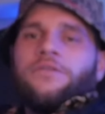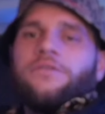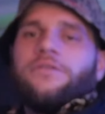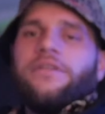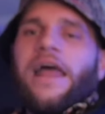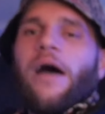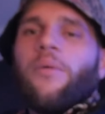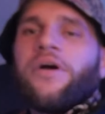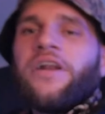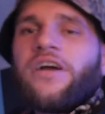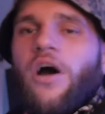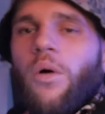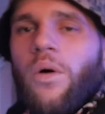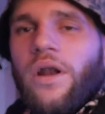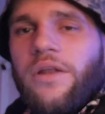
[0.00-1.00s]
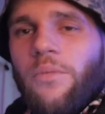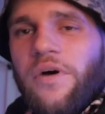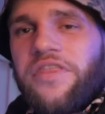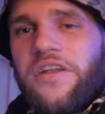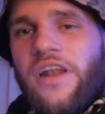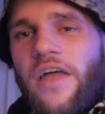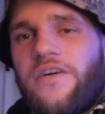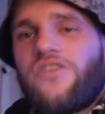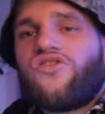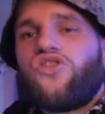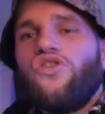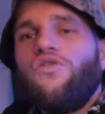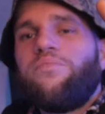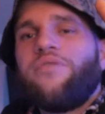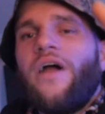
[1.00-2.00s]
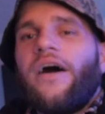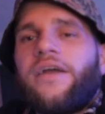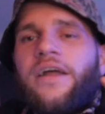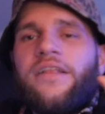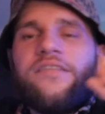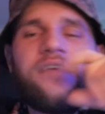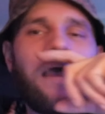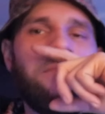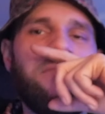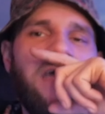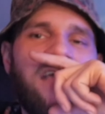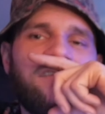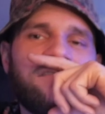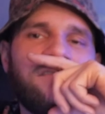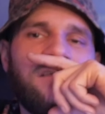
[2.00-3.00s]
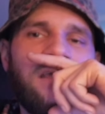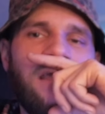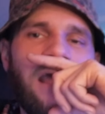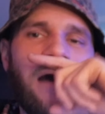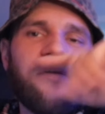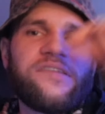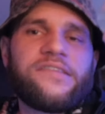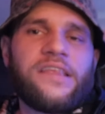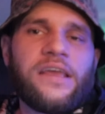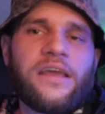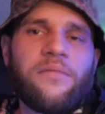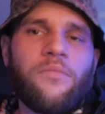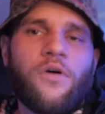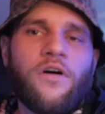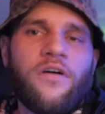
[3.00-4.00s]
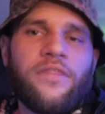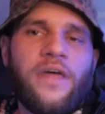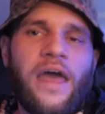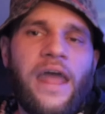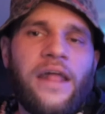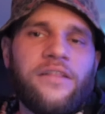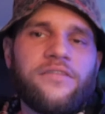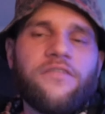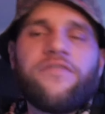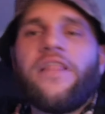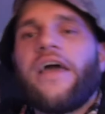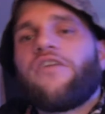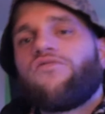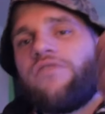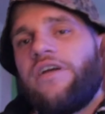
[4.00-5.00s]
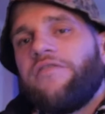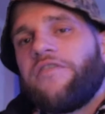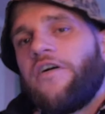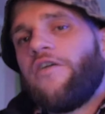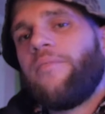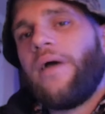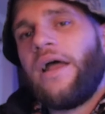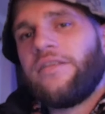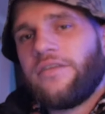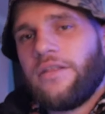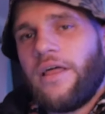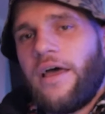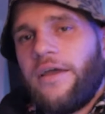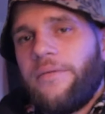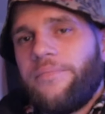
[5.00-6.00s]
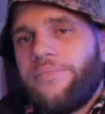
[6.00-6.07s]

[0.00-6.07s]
Now we're going to go with another 2 plugins, and basically I was thinking more on the end of like reverb and delay.